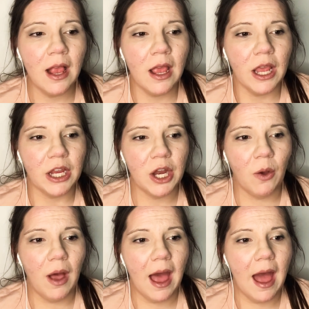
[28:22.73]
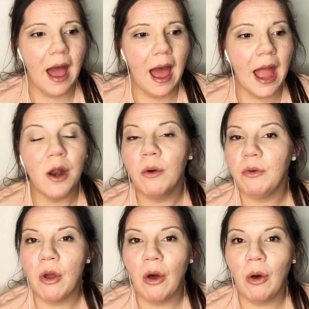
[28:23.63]
you know, I don't
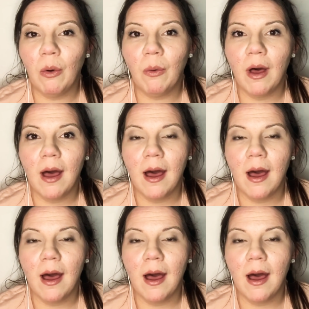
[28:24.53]
know